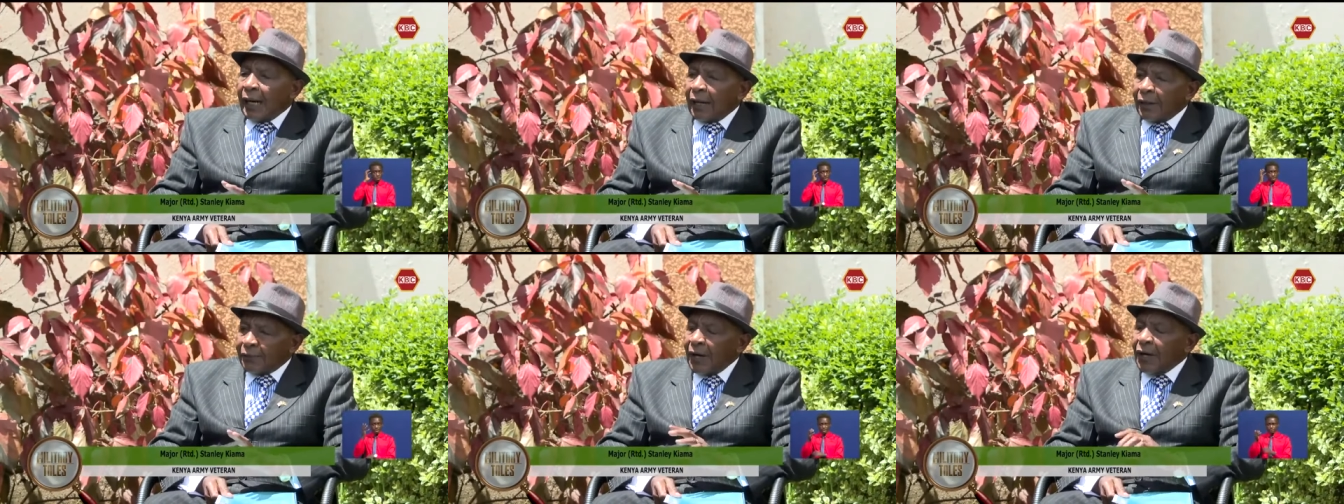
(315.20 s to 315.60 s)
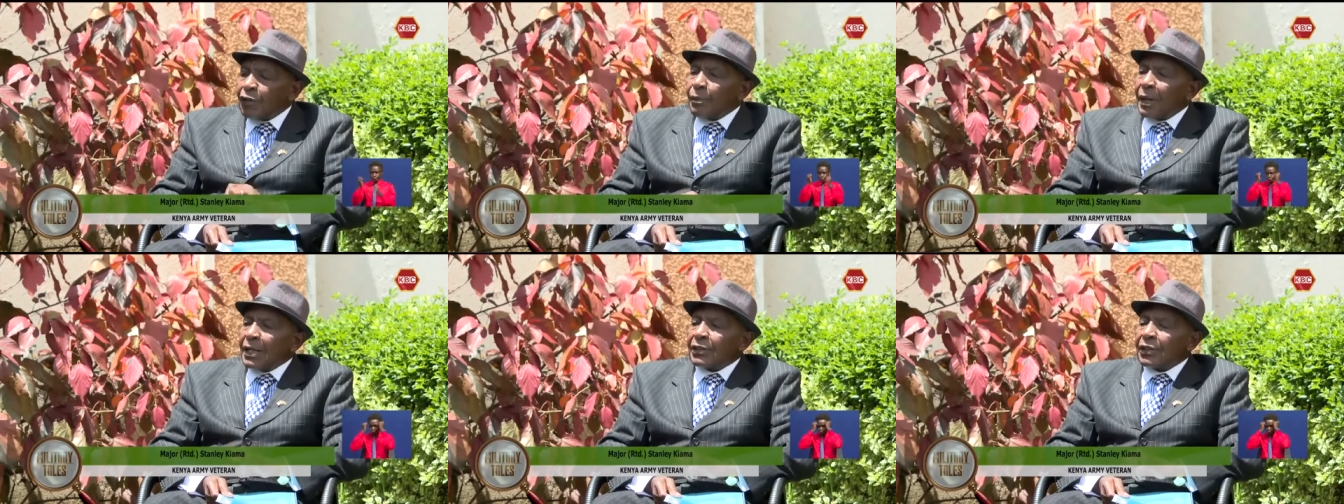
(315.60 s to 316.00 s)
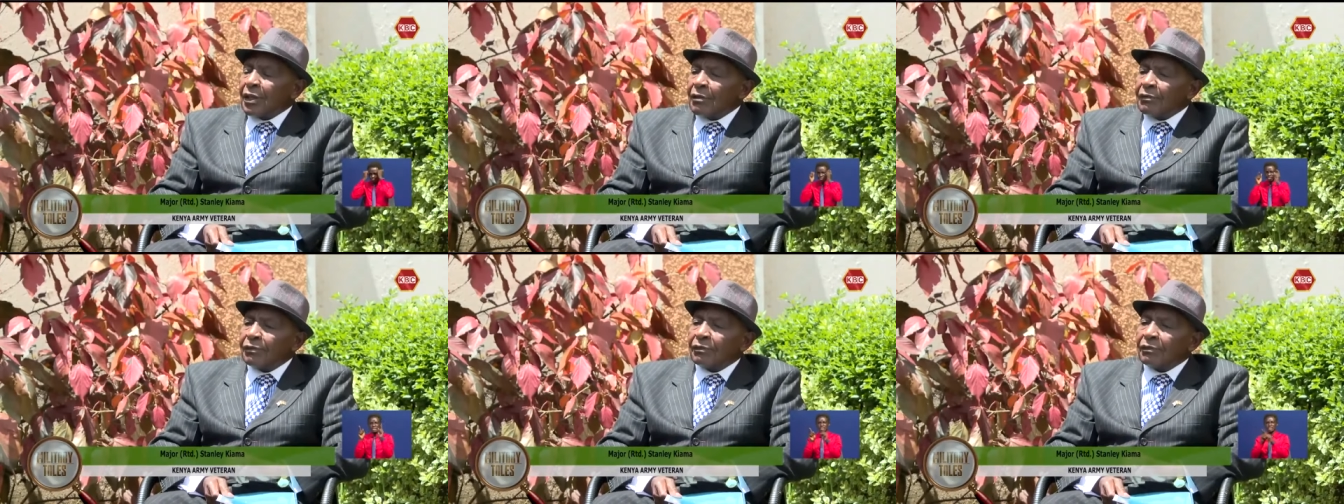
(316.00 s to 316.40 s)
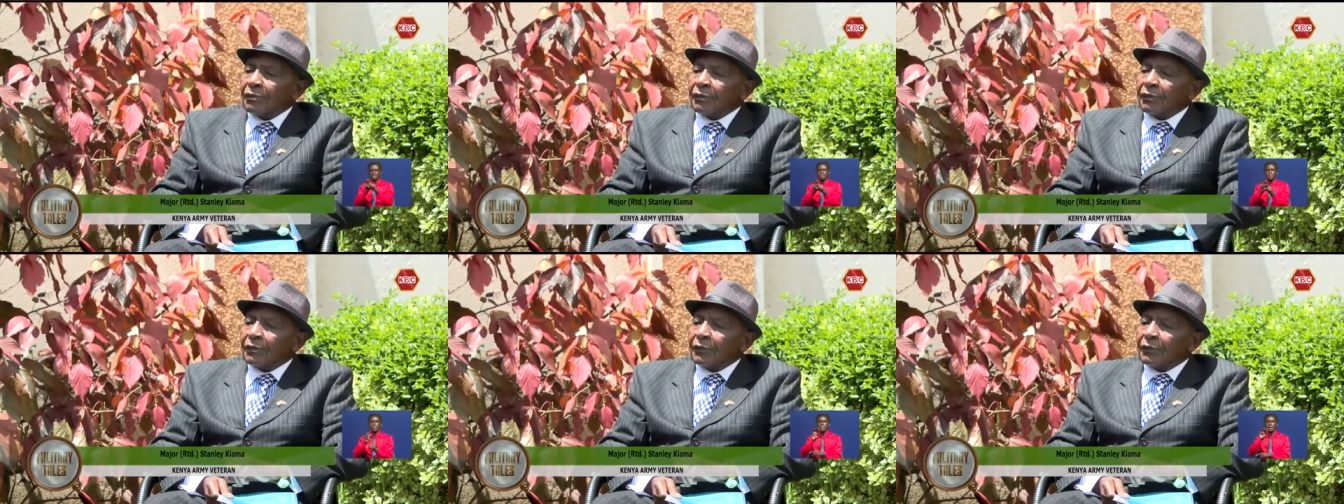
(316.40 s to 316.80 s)
I found myself
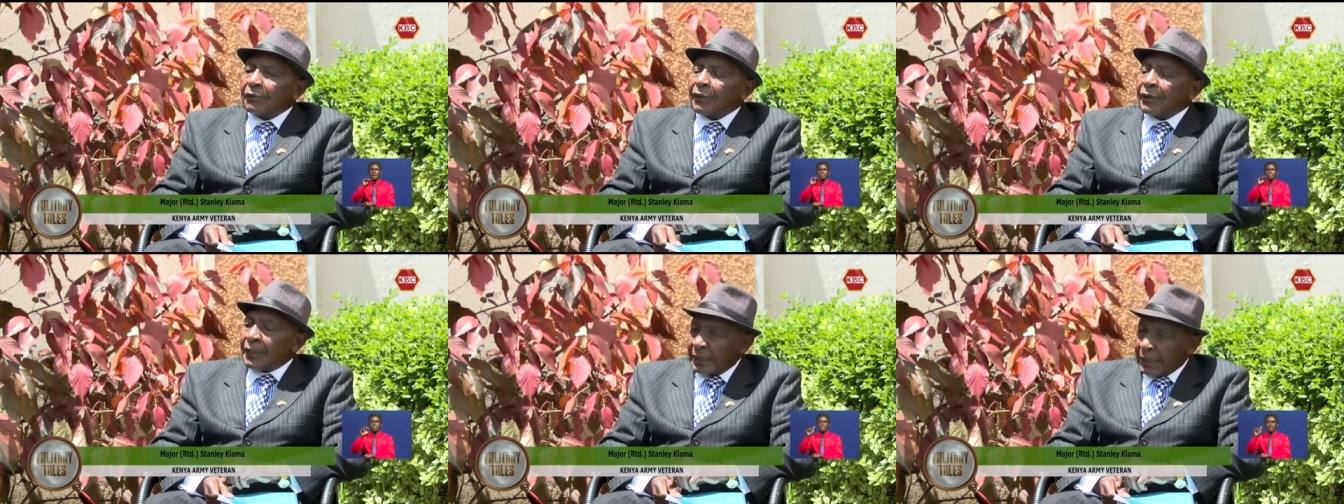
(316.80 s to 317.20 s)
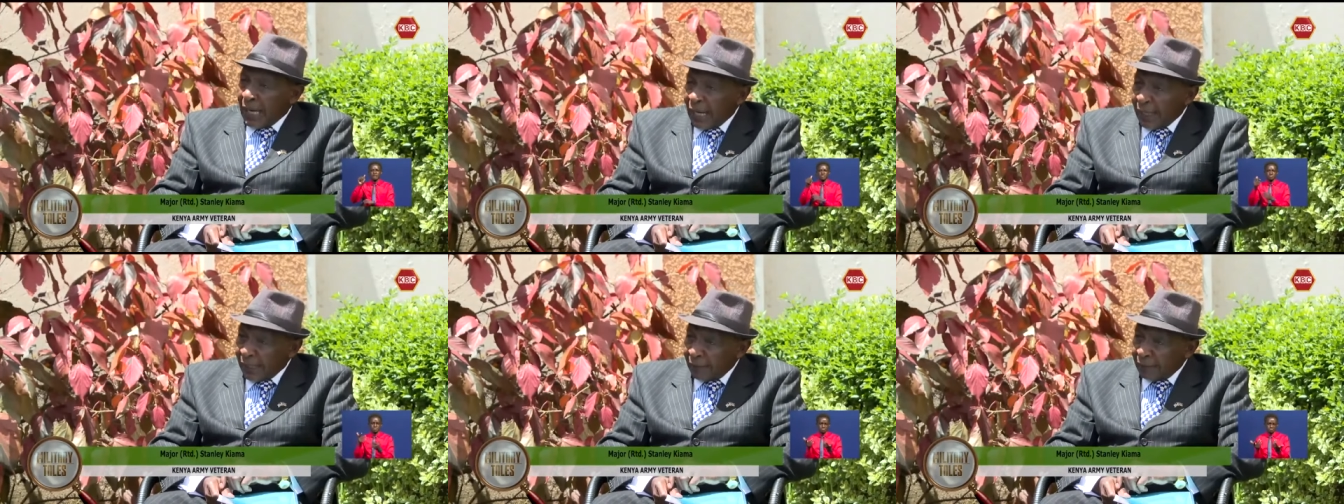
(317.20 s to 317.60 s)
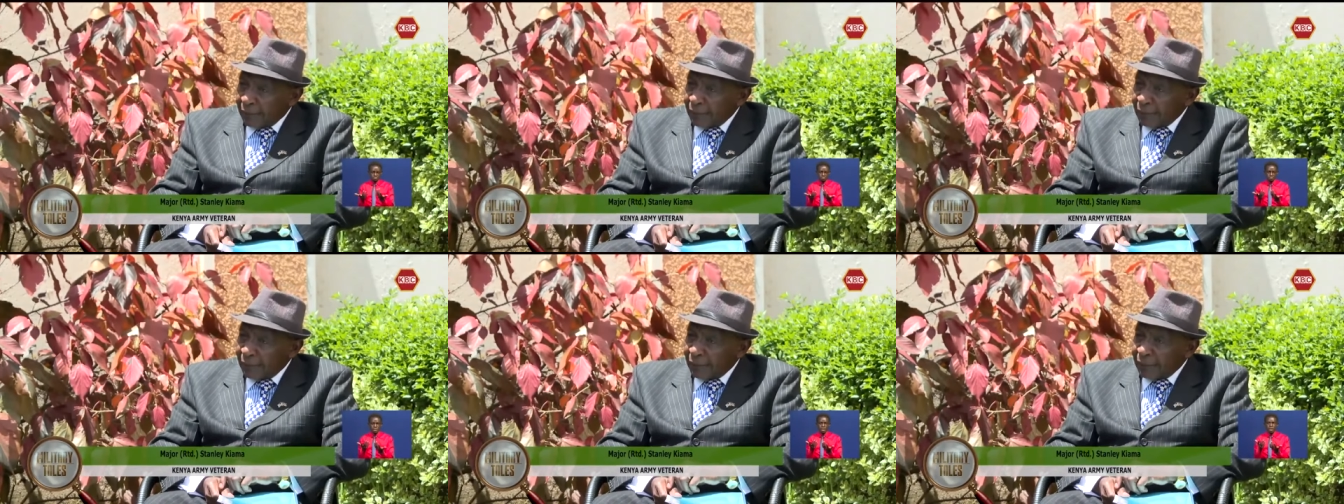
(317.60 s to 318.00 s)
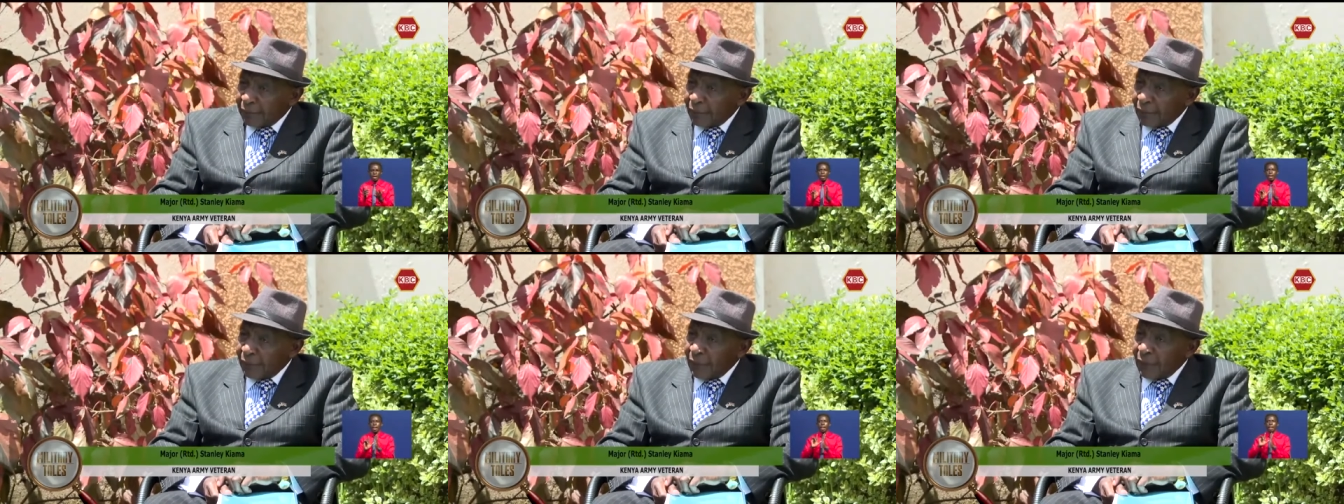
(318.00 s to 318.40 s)
retiring
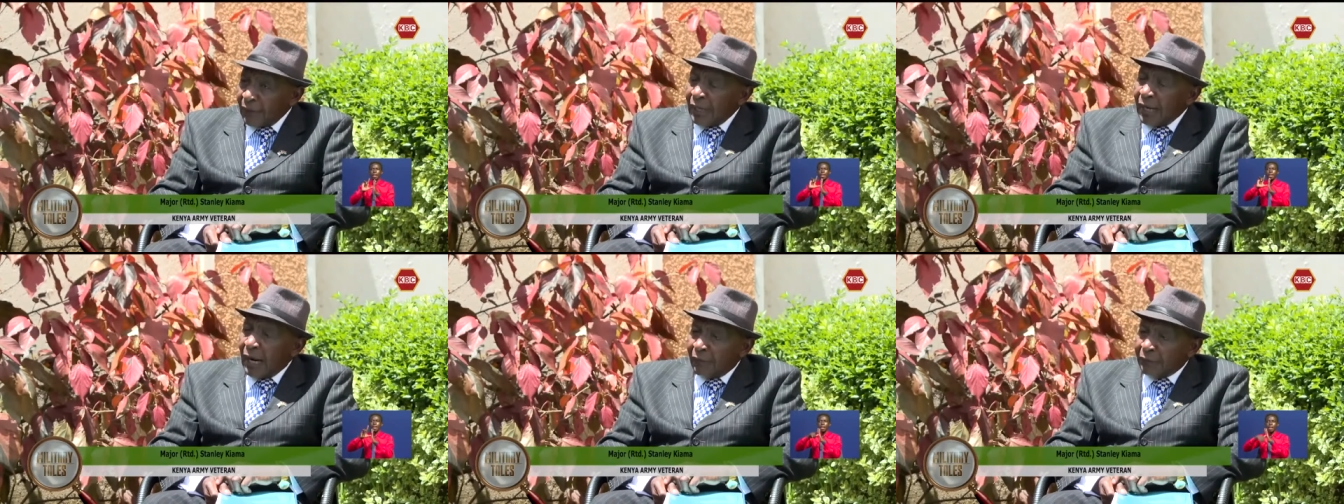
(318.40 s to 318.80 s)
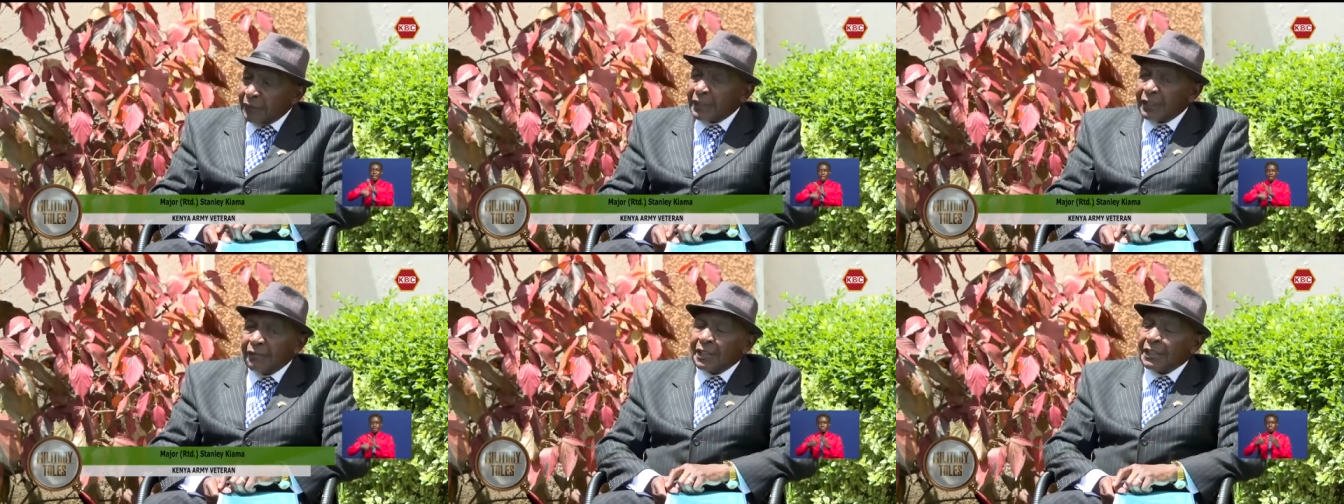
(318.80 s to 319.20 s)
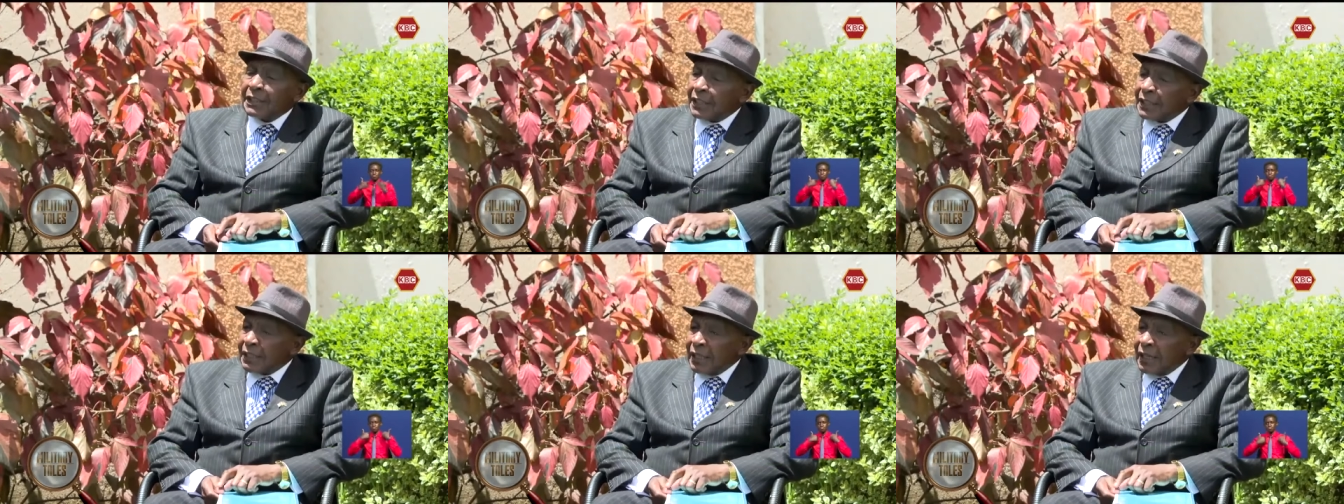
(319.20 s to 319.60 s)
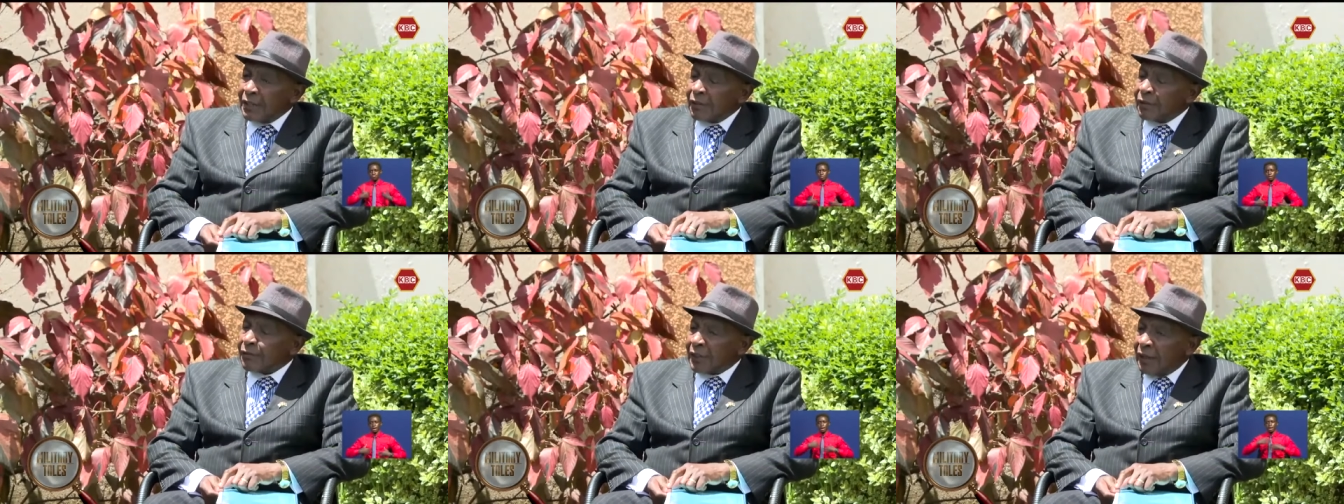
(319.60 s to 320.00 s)
after seventeen
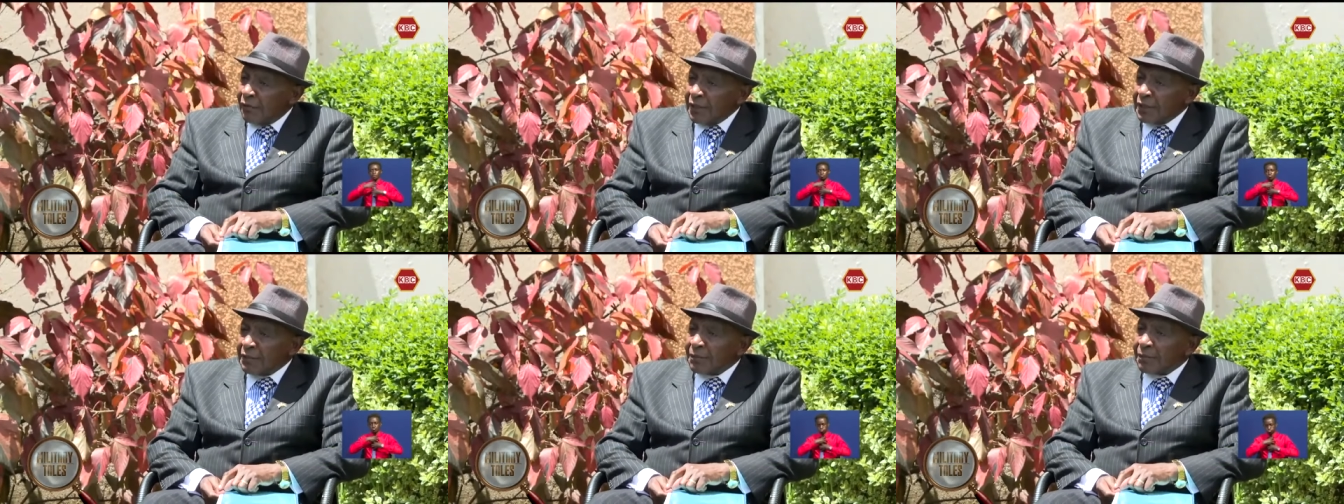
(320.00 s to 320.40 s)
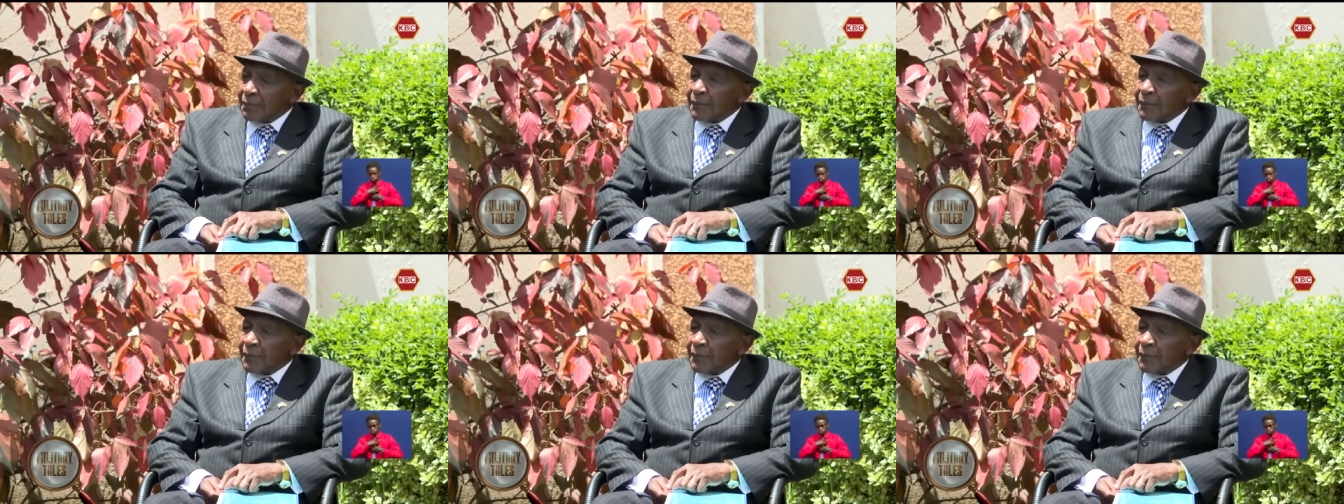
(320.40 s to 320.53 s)
years of service.